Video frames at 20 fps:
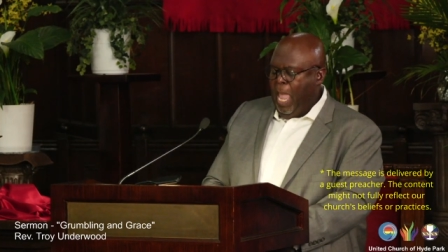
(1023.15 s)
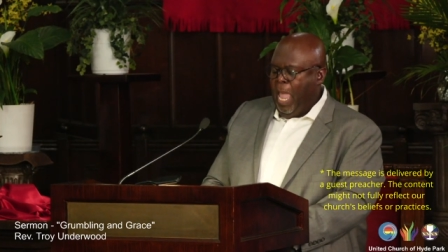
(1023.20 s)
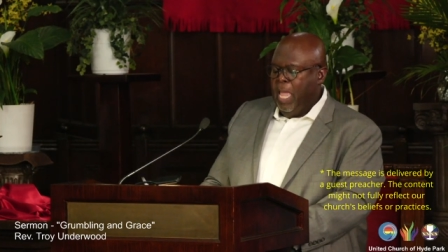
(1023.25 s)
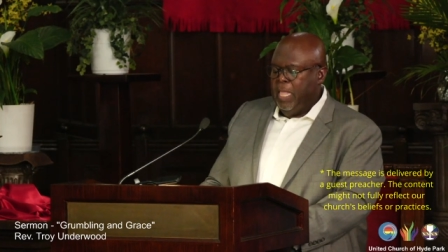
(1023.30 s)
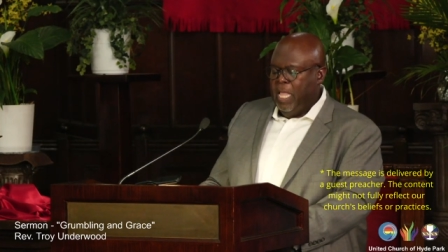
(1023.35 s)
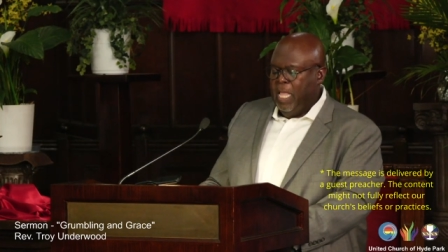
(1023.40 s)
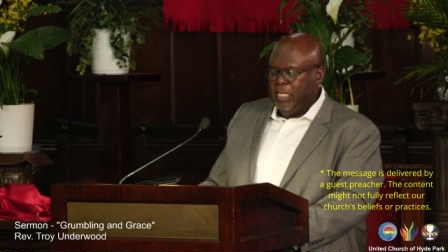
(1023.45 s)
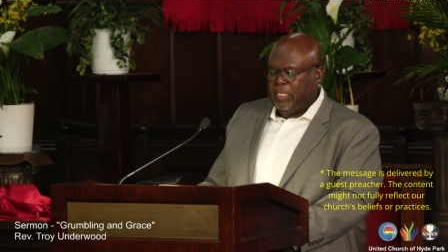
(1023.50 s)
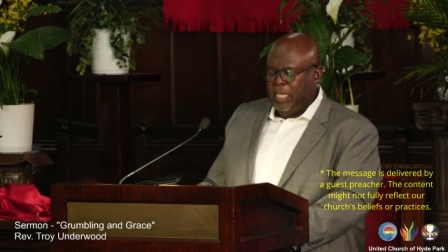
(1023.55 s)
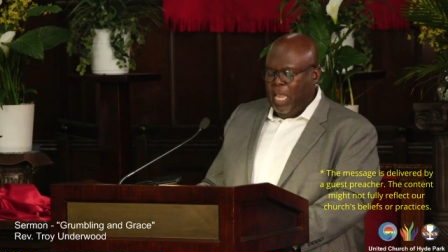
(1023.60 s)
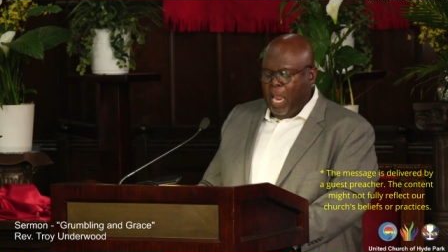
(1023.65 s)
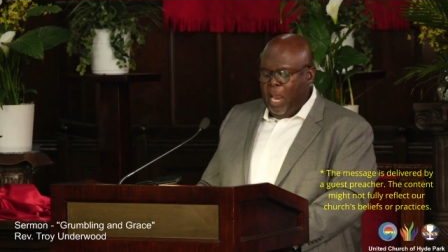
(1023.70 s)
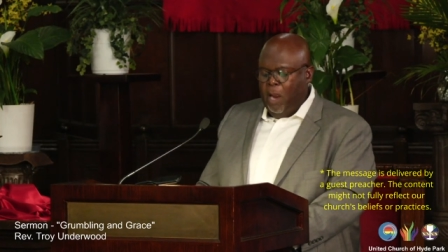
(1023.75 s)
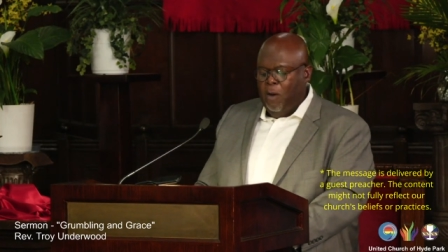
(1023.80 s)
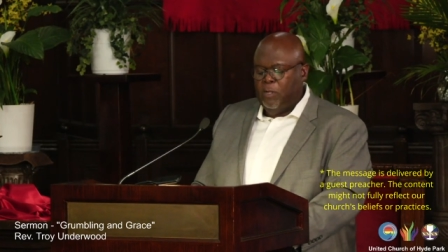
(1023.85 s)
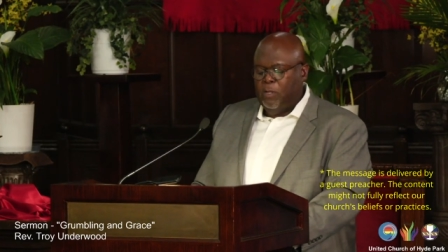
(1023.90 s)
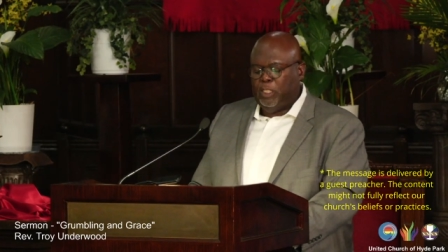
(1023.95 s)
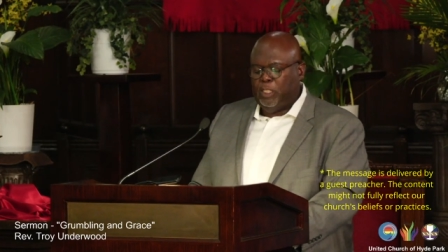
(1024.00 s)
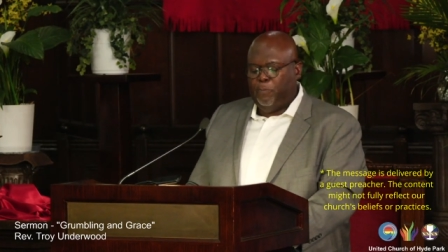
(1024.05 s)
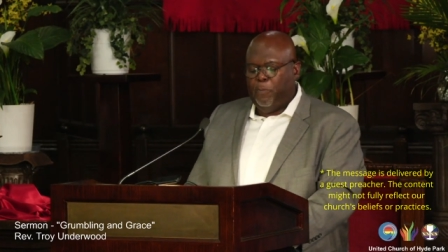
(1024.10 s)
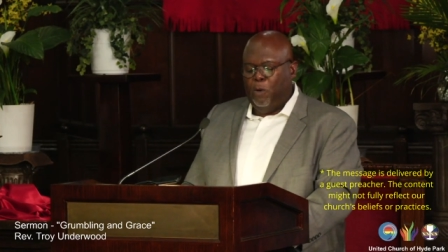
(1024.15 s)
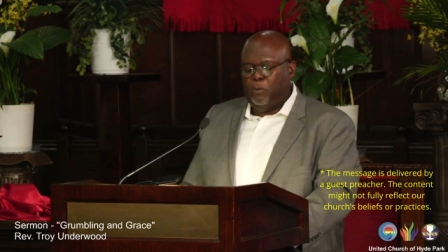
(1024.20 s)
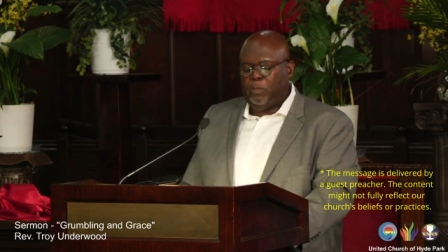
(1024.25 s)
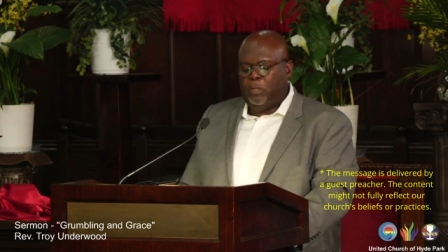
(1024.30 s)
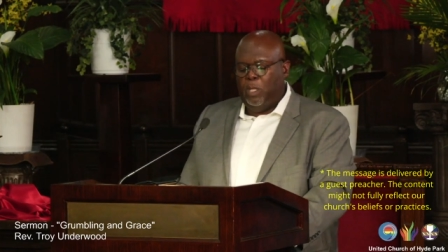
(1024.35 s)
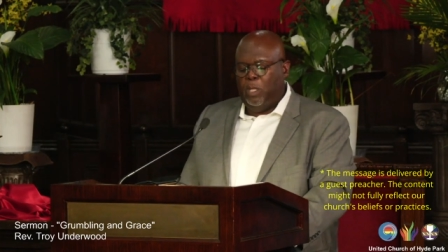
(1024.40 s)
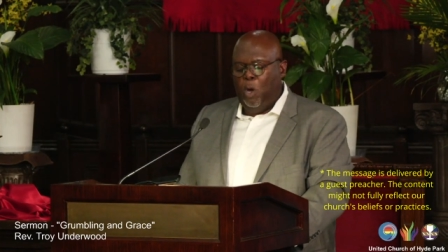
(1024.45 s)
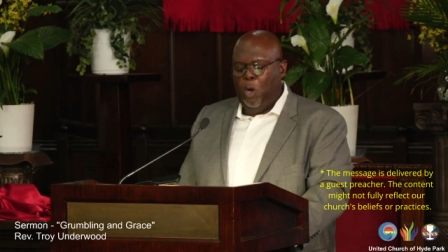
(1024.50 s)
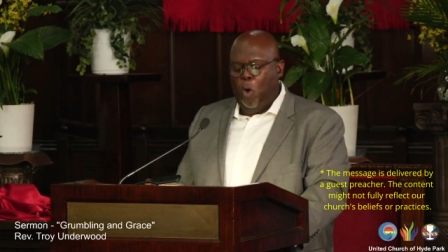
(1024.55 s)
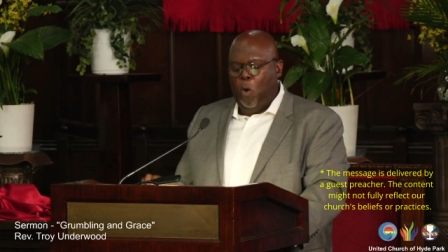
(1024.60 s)
And as Aaron spoke
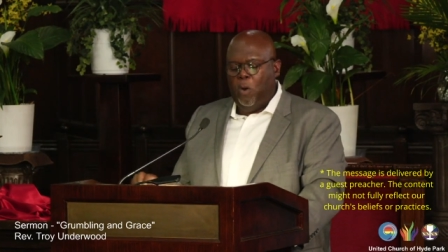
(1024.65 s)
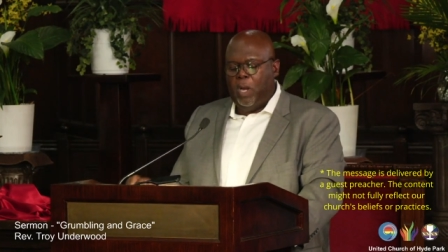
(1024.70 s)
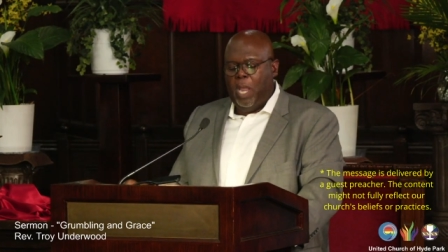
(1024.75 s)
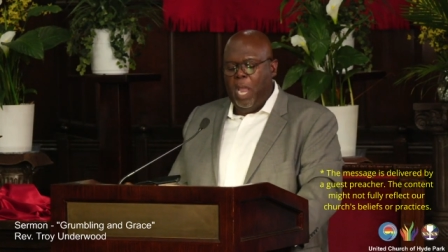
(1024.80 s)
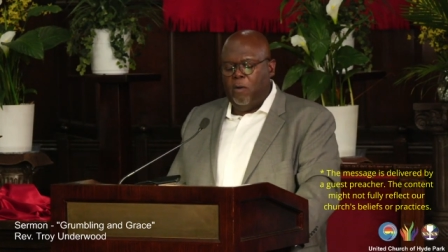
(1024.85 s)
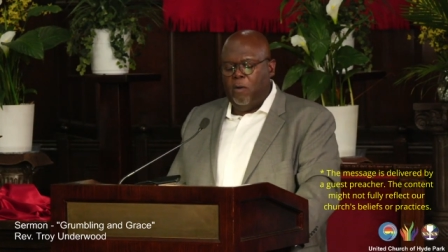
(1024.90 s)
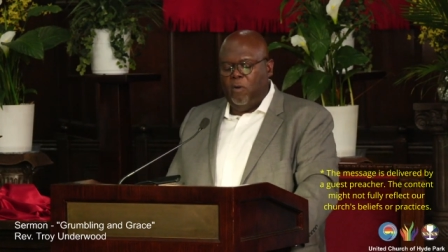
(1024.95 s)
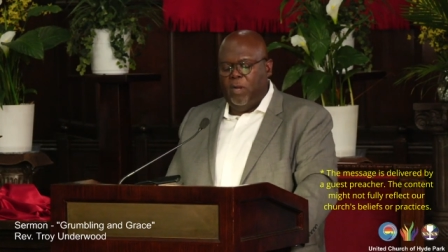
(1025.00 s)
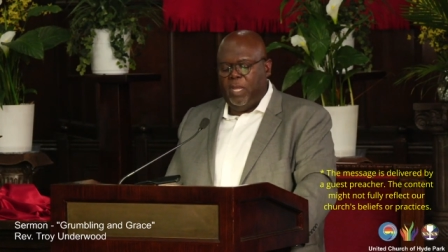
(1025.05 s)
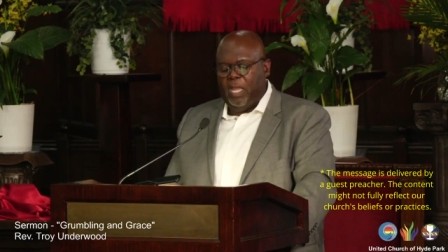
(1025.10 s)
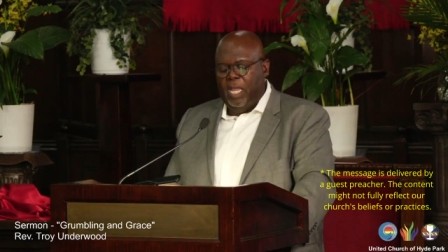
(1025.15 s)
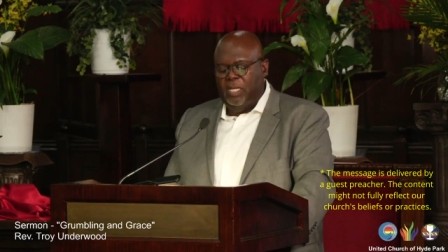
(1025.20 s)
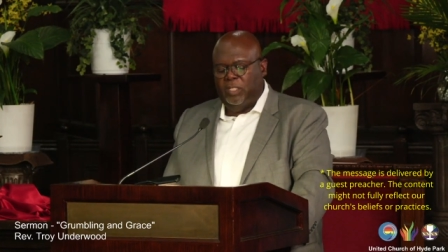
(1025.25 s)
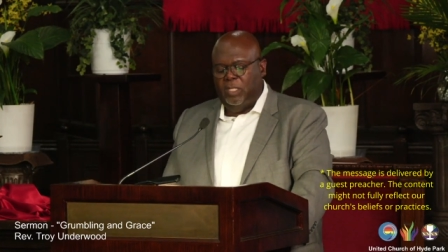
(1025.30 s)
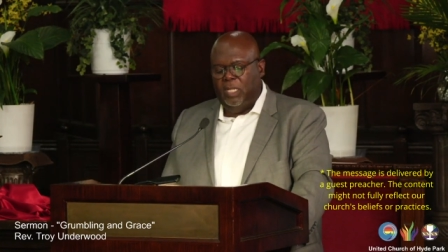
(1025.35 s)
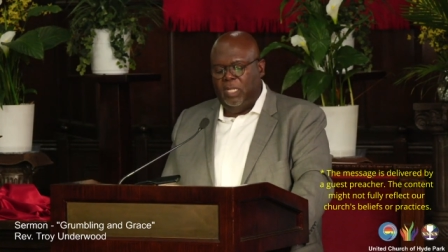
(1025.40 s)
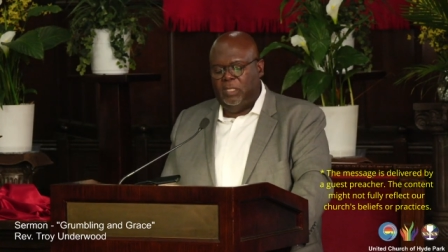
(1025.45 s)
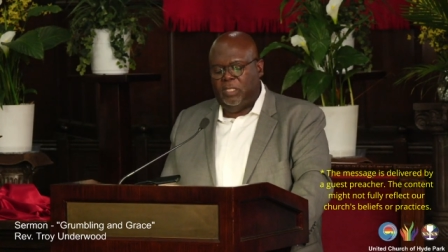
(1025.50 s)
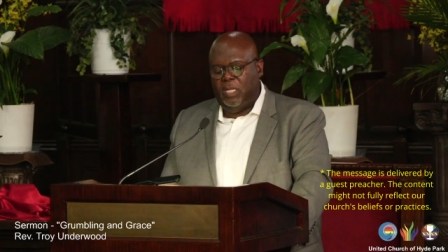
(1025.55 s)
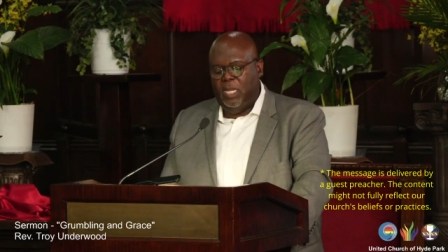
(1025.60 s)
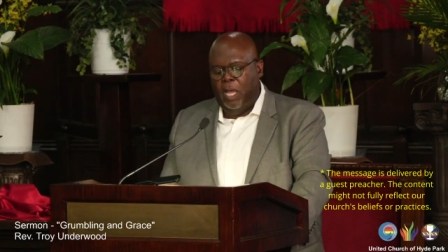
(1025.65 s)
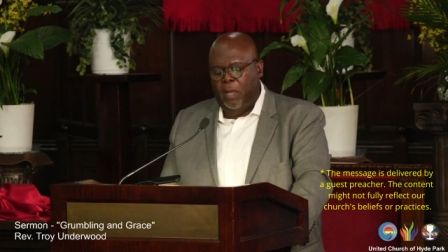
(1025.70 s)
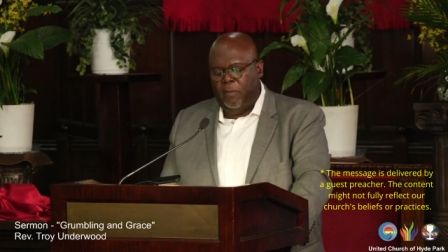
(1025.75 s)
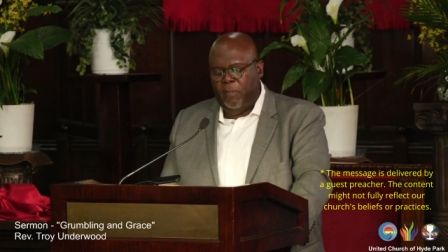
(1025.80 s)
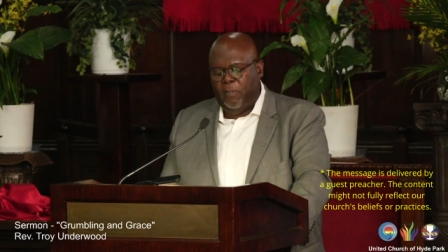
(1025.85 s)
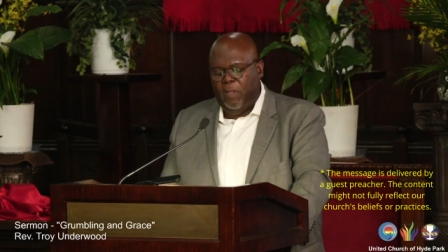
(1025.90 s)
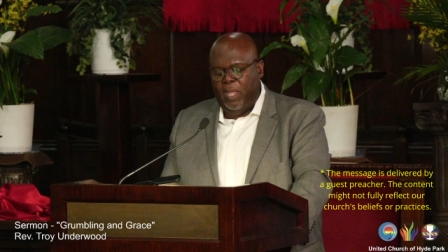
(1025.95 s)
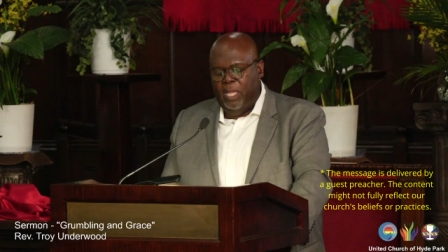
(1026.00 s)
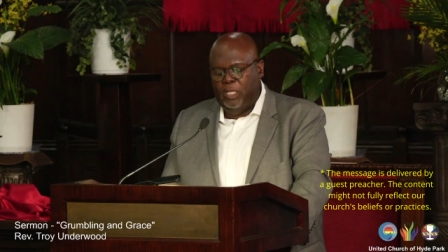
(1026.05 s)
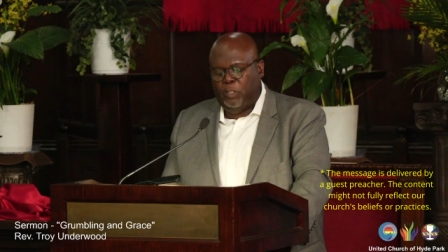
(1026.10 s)
to the whole congregation of
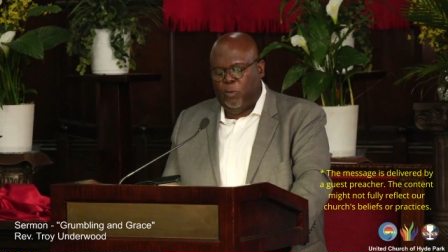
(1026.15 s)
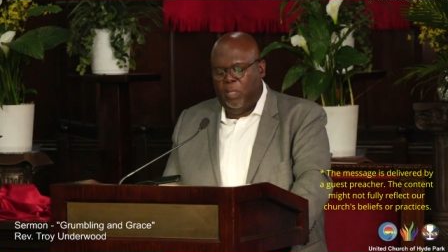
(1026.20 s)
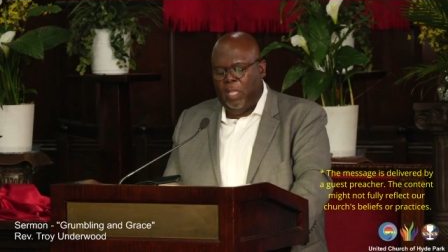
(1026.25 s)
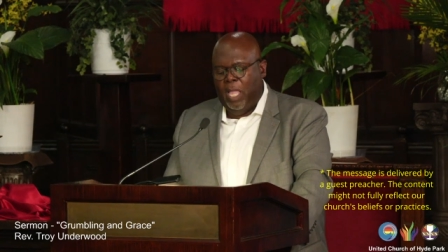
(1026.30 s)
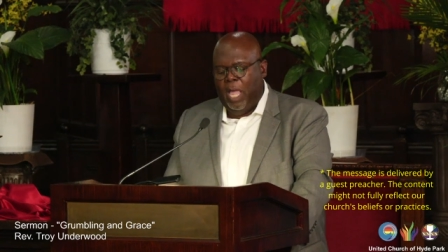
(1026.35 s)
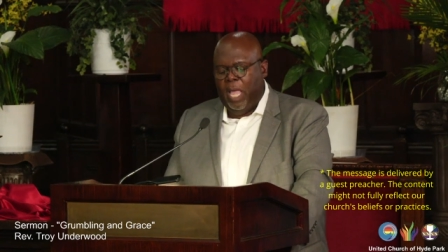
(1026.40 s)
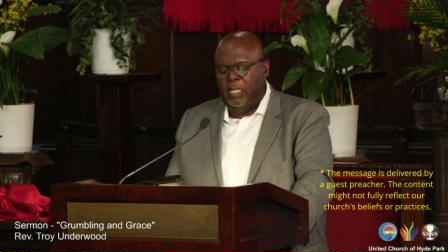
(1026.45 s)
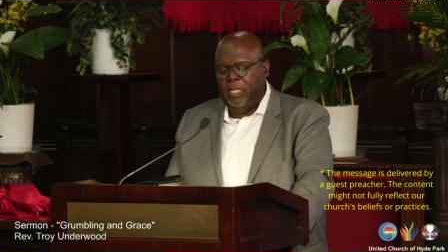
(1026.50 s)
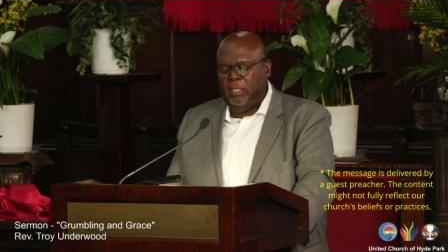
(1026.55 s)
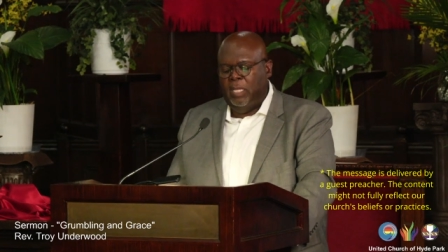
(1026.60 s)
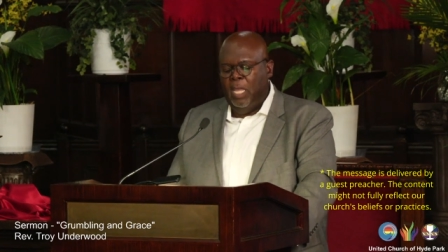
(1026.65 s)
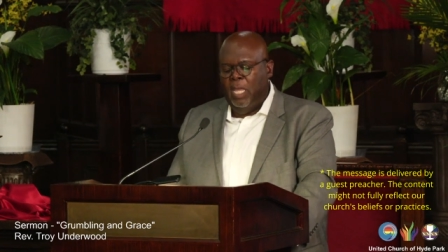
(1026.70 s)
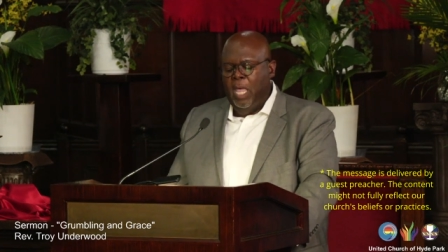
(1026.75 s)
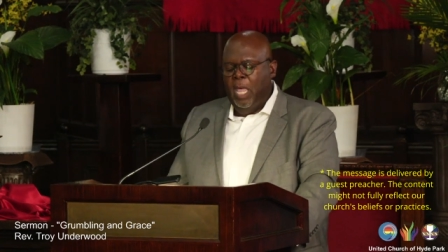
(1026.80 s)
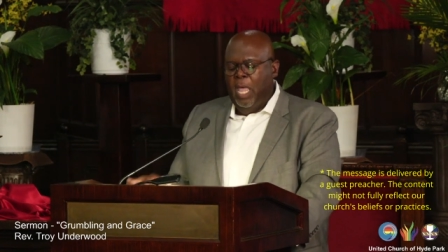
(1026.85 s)
the Israelites,